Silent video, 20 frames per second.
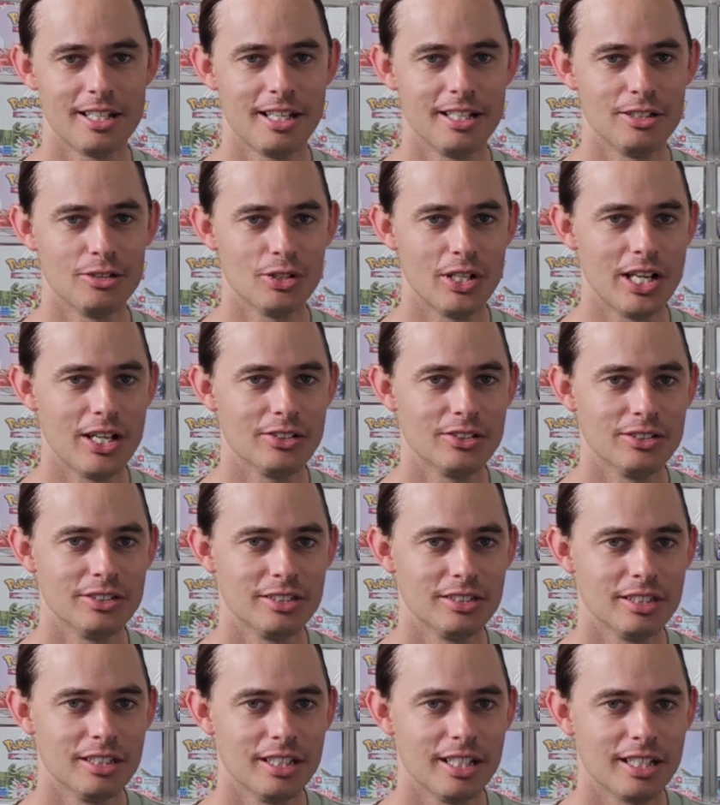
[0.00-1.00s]
10 Drowzees
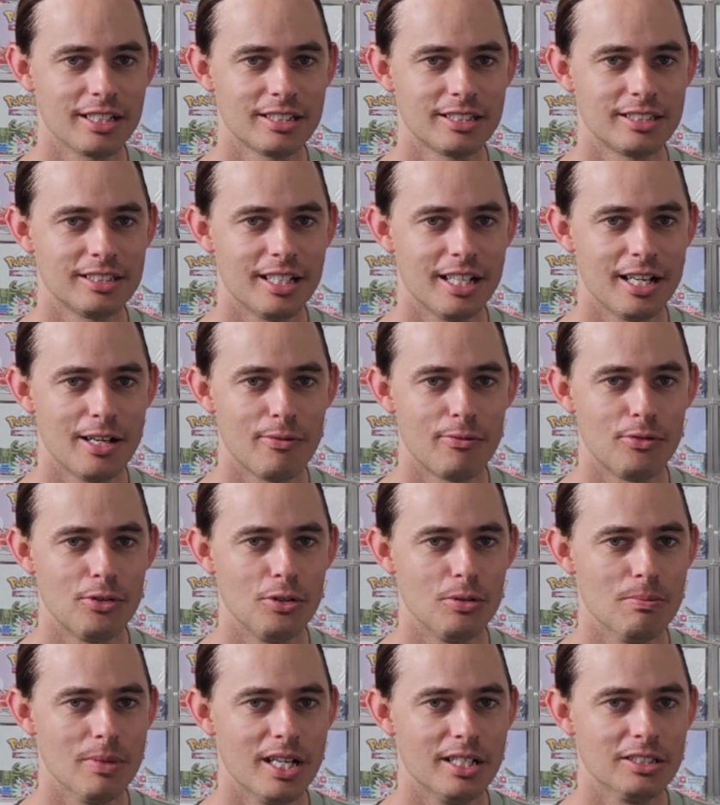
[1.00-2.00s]
in the next
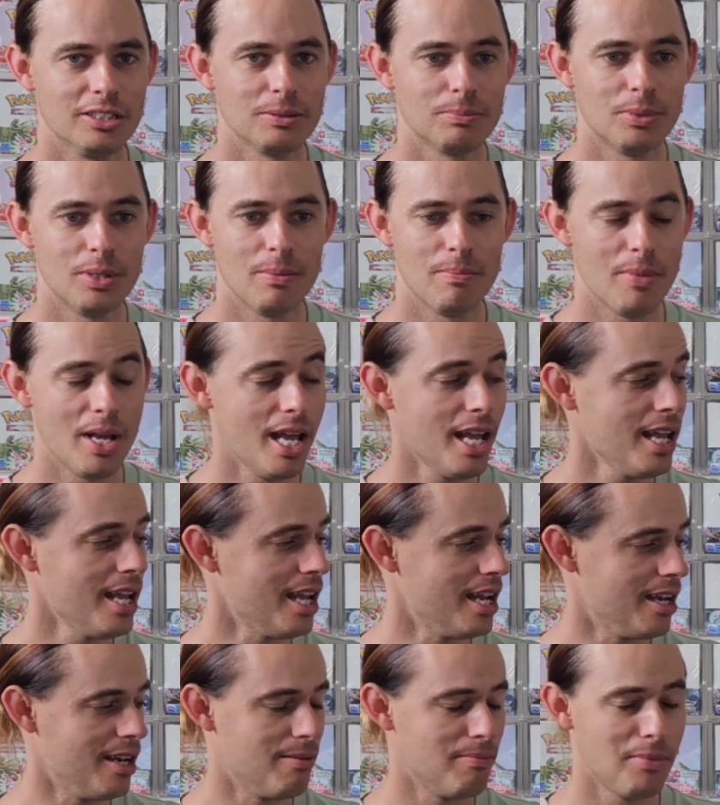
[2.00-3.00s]
few months. But
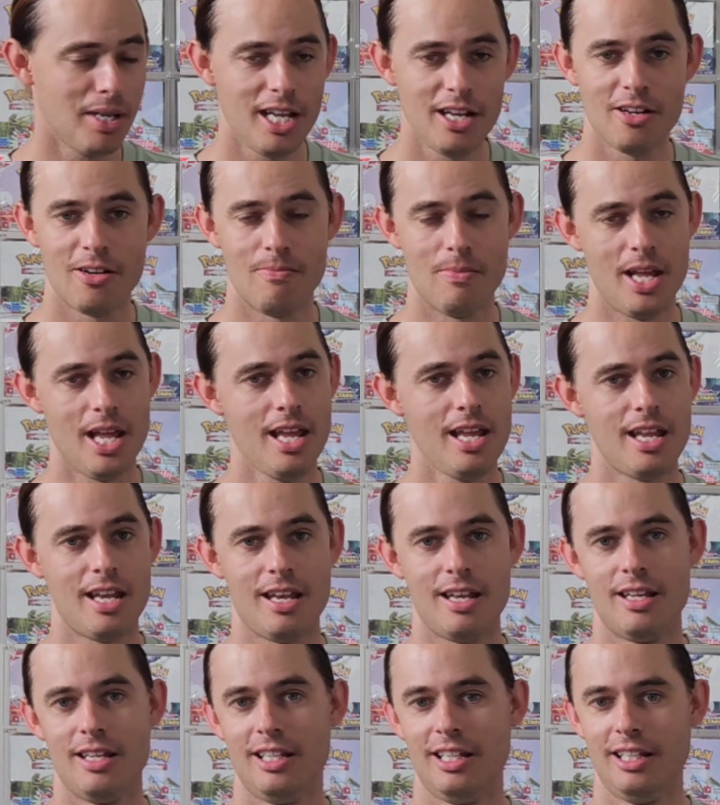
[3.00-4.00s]
man, oh man,
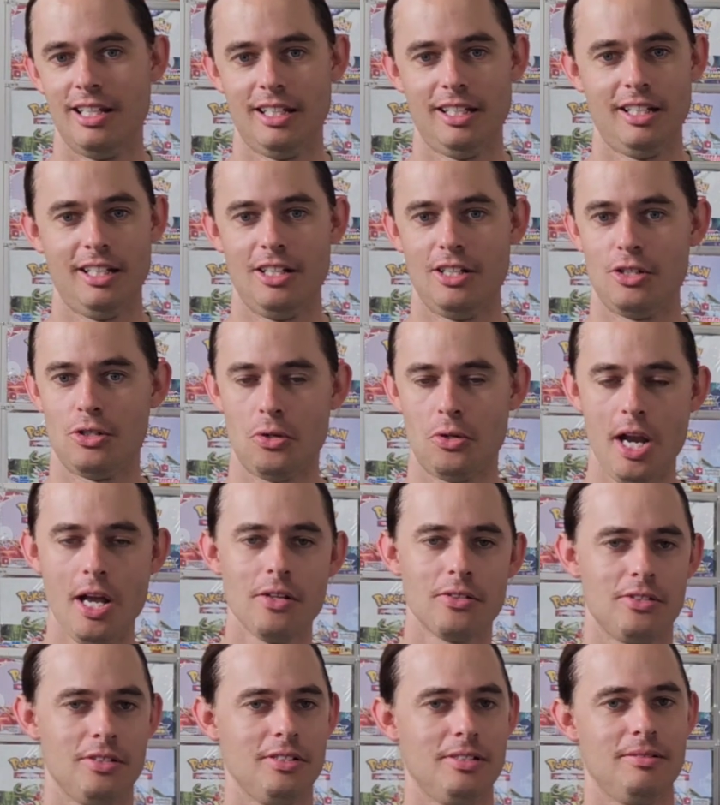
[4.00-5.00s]

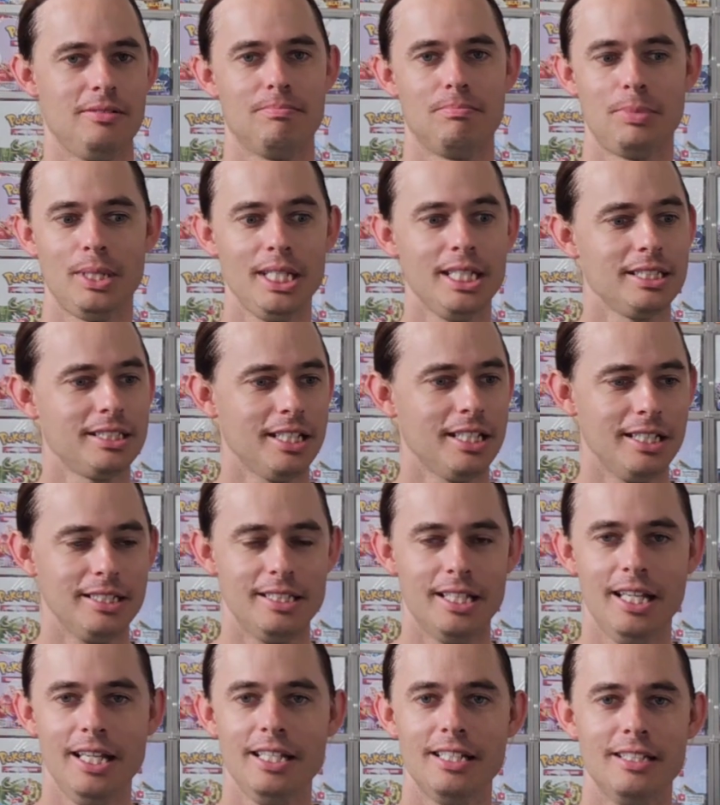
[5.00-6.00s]
Drowzee, PSA
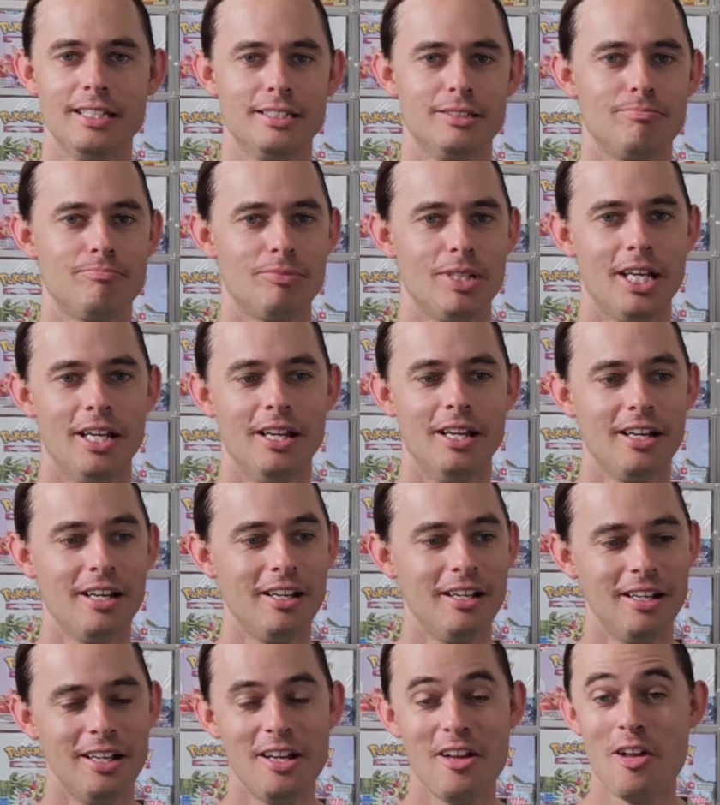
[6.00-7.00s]
10,
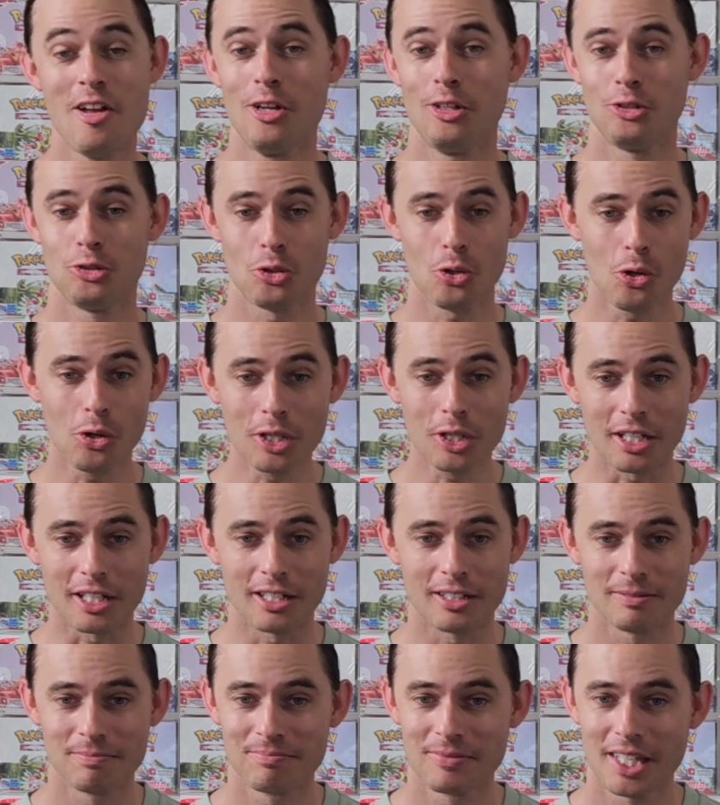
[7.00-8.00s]

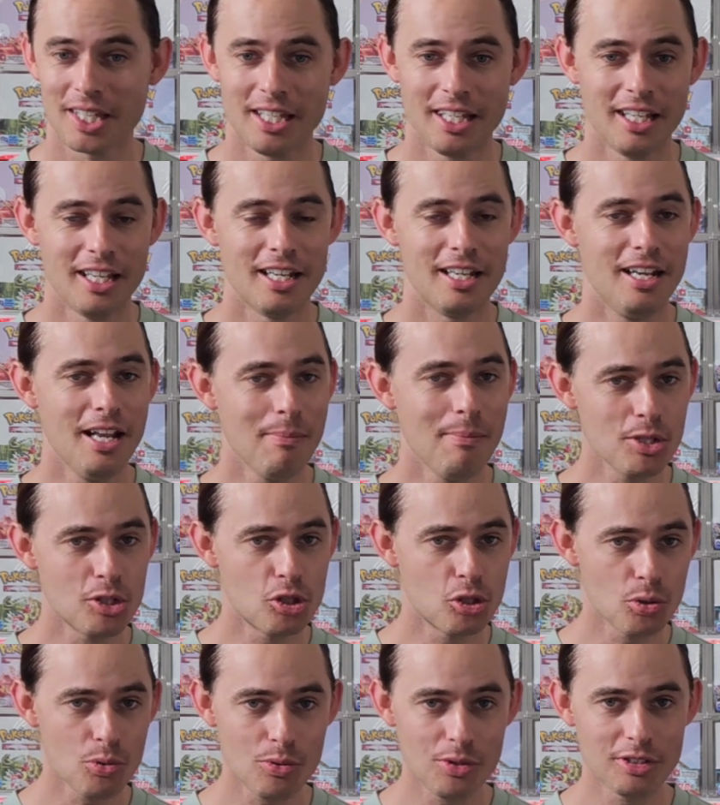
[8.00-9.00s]
shocking. Number
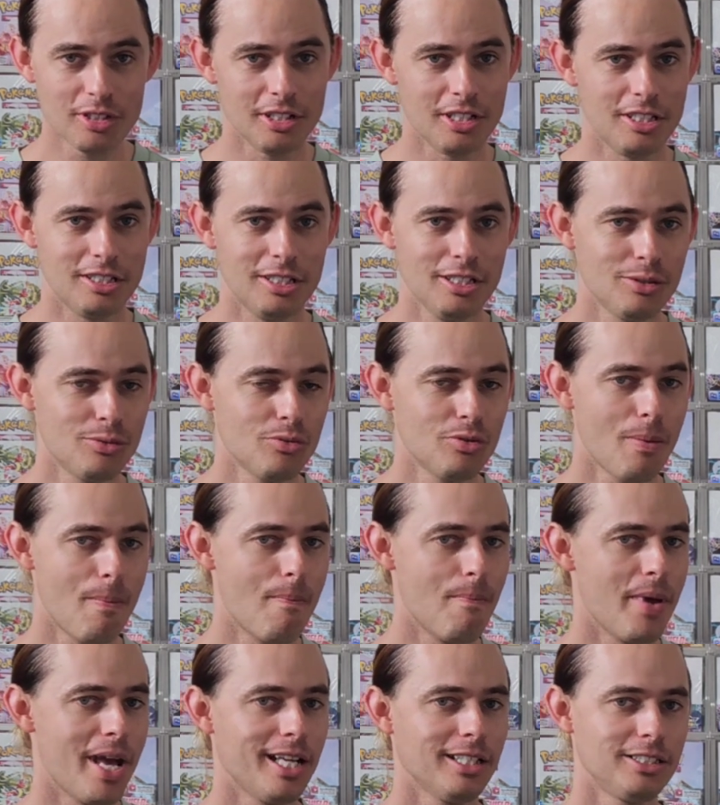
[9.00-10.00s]
2 on the list, this was a
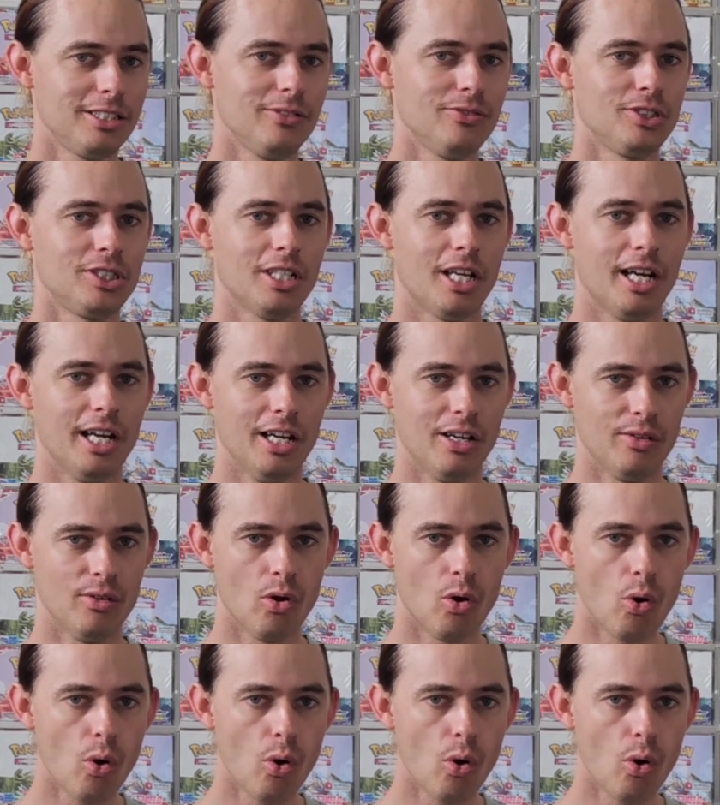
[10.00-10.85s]
massive sale.